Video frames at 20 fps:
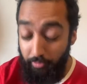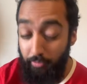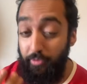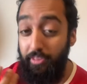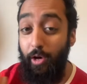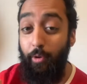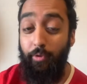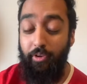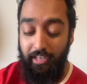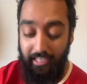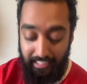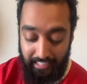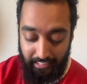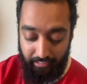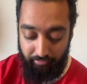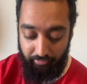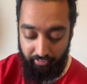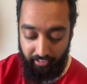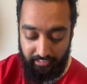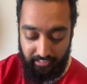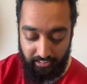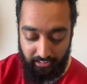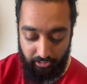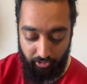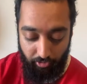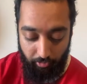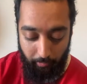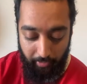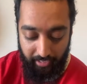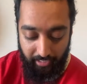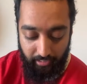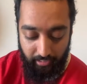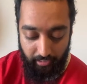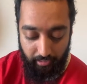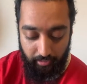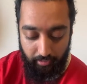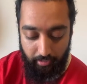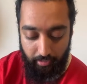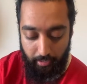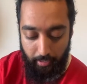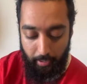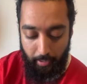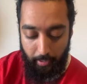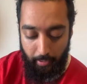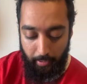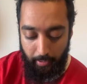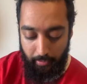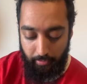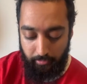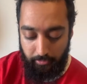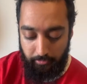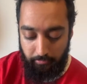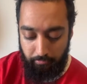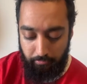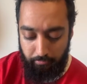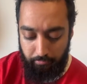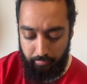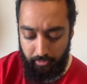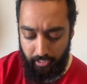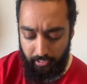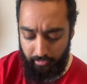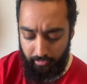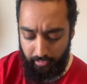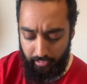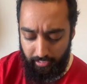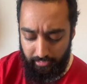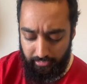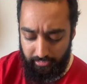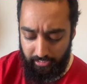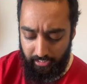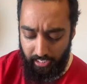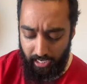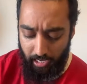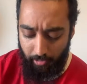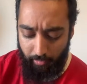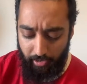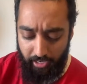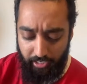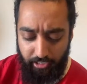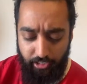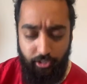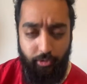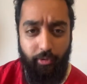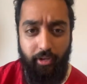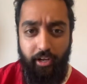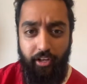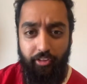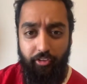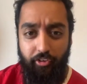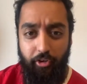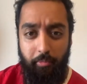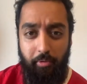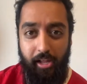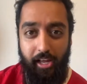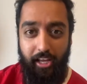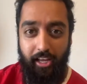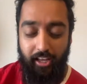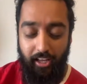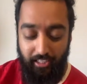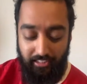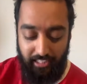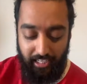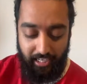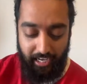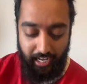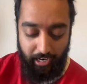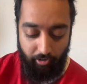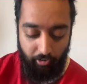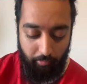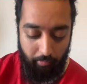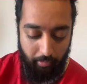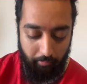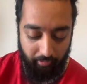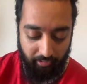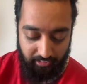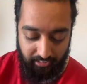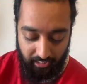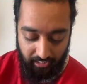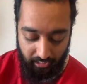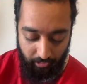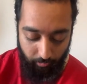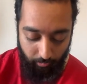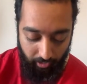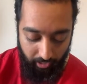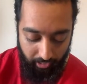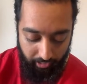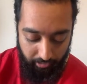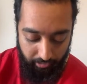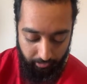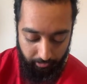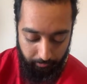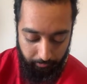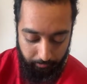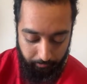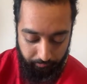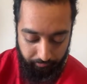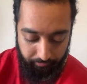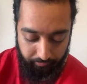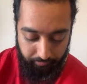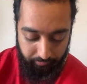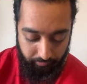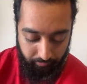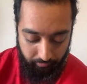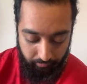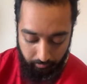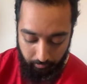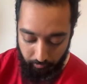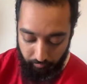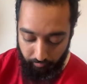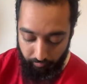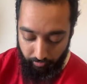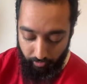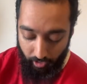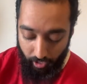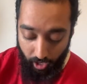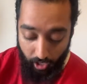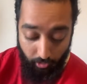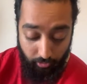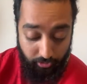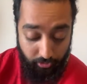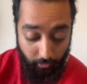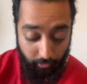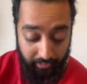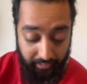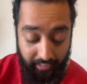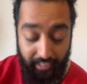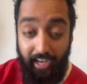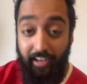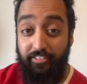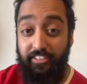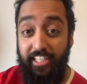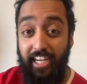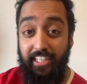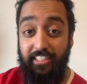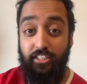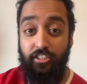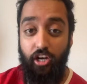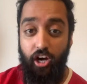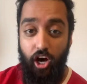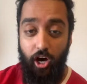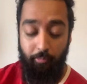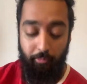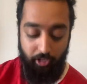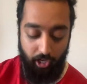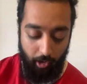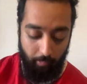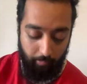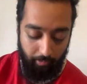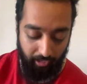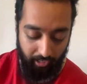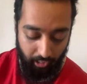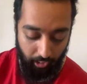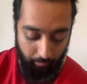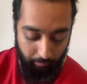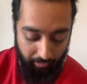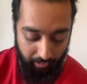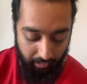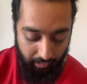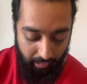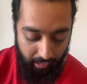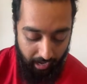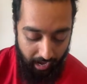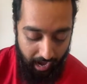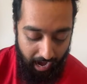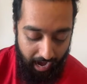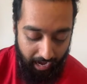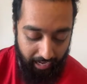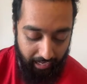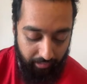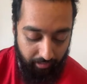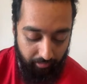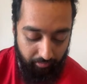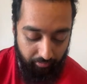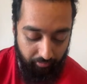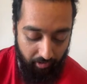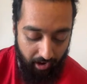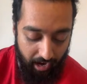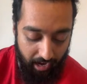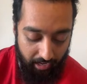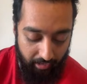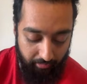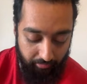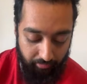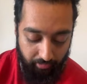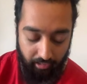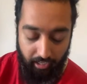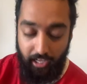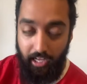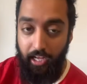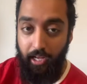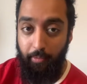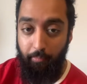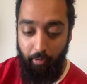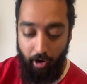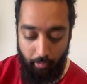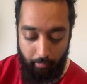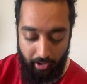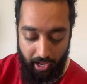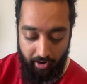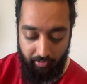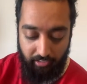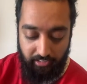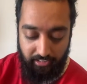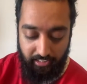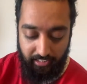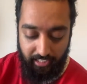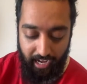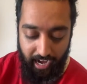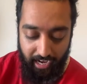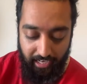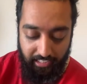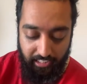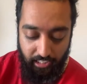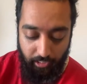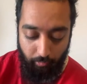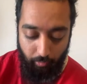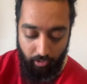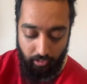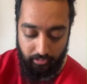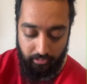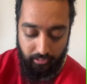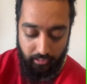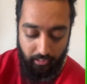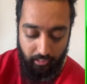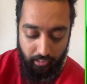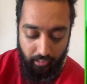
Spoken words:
that would leave this as the remainder. But let's see how I do it in the replay, because I cannot remember exactly what I do. Oh, so here I've changed the army comp a little bit. I added 5 barbarians, and the idea was